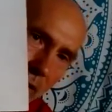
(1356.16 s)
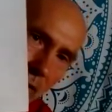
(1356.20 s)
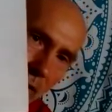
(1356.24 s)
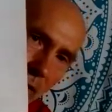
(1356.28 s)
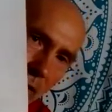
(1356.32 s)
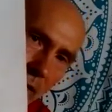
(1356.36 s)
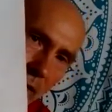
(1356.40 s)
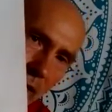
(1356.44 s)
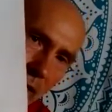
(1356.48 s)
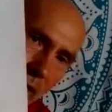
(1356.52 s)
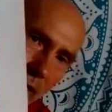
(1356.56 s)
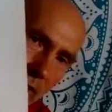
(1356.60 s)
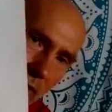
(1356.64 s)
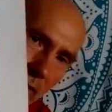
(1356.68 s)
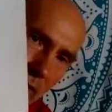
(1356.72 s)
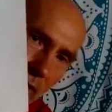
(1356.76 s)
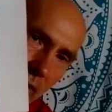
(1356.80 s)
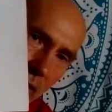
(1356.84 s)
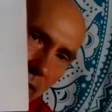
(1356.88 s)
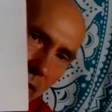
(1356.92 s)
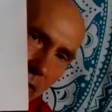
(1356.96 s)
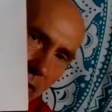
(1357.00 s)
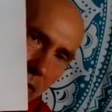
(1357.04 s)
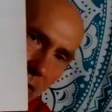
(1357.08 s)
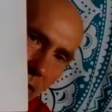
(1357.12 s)
this
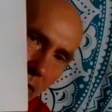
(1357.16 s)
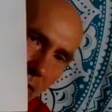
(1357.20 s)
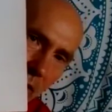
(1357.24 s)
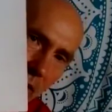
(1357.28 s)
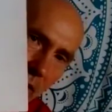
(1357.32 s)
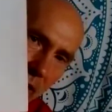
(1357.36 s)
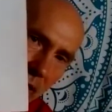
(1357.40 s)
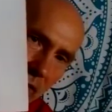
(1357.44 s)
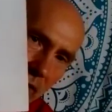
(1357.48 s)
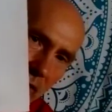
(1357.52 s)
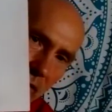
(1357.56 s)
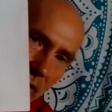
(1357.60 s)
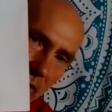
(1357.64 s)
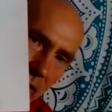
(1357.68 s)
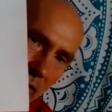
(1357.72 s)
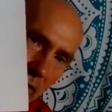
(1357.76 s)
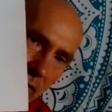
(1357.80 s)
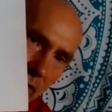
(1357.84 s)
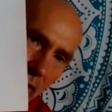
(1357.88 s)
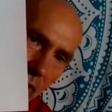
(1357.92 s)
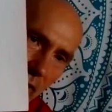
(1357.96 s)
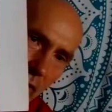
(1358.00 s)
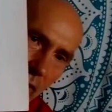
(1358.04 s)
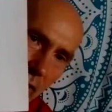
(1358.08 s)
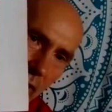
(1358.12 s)
connects
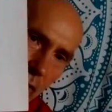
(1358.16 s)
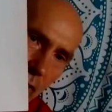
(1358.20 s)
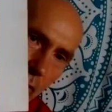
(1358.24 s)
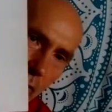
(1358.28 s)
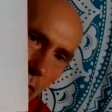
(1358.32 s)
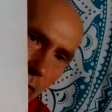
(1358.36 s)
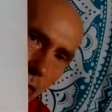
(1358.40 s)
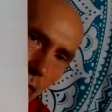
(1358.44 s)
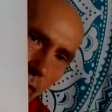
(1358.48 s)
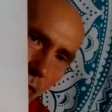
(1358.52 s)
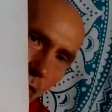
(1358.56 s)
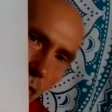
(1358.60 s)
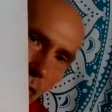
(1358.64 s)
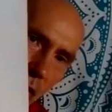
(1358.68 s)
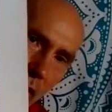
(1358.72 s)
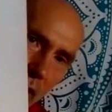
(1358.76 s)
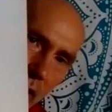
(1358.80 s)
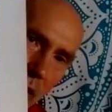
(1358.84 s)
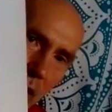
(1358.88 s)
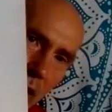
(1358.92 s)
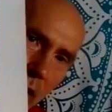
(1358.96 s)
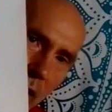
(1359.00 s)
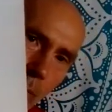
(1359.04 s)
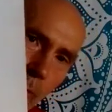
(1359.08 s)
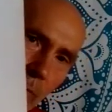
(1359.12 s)
into the
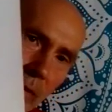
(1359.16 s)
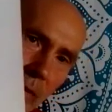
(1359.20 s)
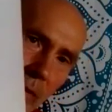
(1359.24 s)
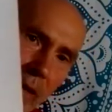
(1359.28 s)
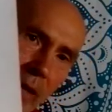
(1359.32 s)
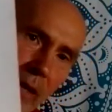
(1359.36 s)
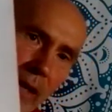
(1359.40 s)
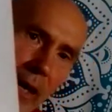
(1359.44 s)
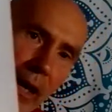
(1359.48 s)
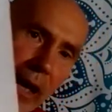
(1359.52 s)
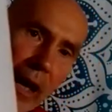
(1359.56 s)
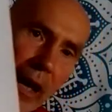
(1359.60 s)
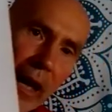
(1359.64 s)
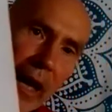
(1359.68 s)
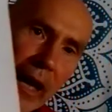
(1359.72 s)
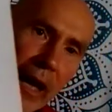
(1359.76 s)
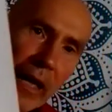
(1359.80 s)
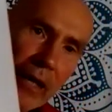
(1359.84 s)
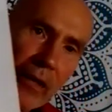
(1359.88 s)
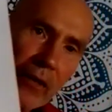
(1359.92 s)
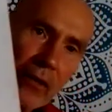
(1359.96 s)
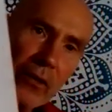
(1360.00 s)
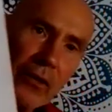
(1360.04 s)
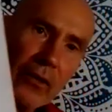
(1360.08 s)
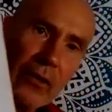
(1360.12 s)
urethra
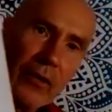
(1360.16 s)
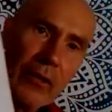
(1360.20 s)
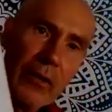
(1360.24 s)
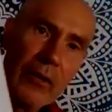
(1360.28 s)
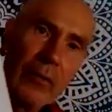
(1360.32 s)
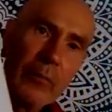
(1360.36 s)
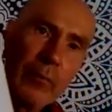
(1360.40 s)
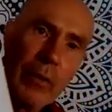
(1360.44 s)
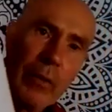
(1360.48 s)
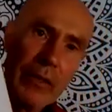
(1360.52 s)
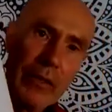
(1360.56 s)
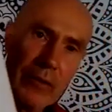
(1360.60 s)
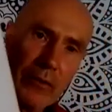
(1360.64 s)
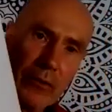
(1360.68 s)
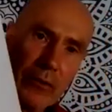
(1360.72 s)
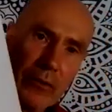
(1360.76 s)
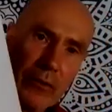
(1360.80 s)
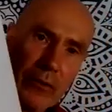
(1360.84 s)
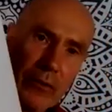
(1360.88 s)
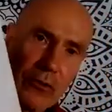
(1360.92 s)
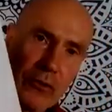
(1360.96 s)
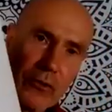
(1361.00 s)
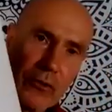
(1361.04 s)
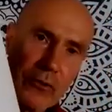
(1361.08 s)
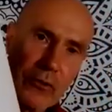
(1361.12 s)
and
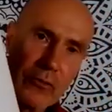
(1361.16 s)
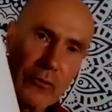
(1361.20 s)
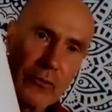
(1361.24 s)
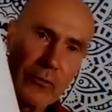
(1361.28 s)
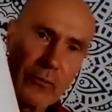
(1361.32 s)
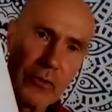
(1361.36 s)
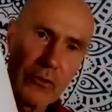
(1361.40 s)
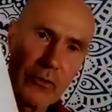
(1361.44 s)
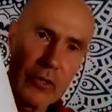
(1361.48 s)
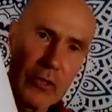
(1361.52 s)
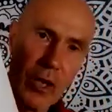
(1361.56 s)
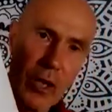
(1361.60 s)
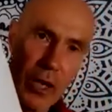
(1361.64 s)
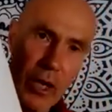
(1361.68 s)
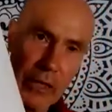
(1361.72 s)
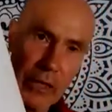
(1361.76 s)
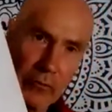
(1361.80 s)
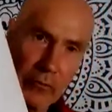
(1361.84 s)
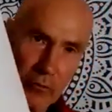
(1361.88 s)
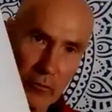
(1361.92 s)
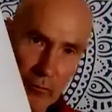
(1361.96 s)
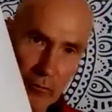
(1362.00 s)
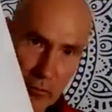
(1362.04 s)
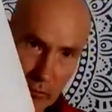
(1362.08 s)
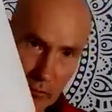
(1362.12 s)
penis vagina and
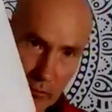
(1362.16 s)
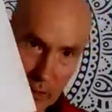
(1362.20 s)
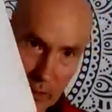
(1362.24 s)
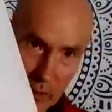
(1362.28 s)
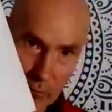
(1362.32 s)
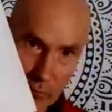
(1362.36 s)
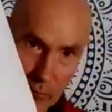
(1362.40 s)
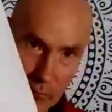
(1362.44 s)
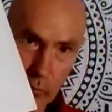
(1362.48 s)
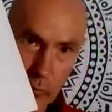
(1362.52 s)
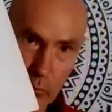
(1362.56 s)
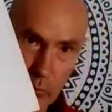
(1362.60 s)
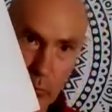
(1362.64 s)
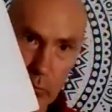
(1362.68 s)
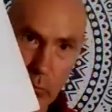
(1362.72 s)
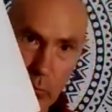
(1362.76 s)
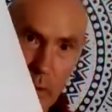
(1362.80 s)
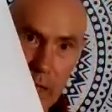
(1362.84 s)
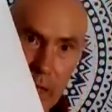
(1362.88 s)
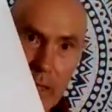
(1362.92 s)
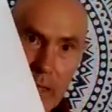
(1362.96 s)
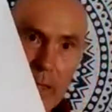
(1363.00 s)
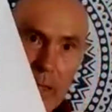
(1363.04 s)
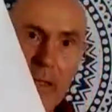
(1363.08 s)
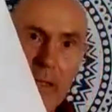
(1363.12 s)
travels all the way
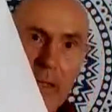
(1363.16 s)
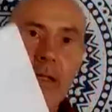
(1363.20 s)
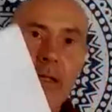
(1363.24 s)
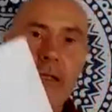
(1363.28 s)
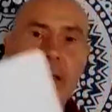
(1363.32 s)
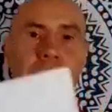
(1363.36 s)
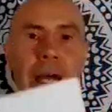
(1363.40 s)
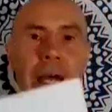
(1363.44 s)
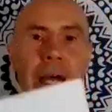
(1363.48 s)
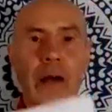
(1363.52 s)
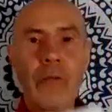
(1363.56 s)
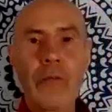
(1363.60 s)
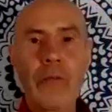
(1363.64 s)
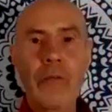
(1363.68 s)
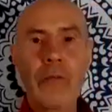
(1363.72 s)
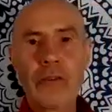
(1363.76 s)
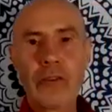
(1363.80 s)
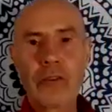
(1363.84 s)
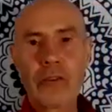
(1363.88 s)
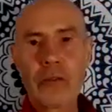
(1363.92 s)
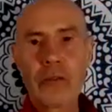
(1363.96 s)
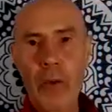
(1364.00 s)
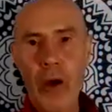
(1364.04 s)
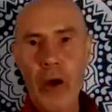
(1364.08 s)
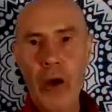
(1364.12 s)
down the
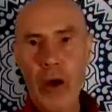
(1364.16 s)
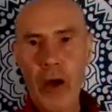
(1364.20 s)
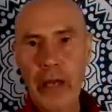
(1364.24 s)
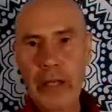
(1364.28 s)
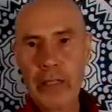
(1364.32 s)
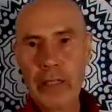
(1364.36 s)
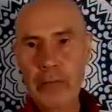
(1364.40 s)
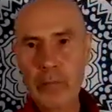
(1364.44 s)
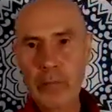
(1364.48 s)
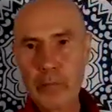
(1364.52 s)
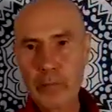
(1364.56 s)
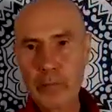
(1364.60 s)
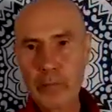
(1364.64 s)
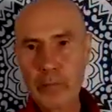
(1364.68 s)
spine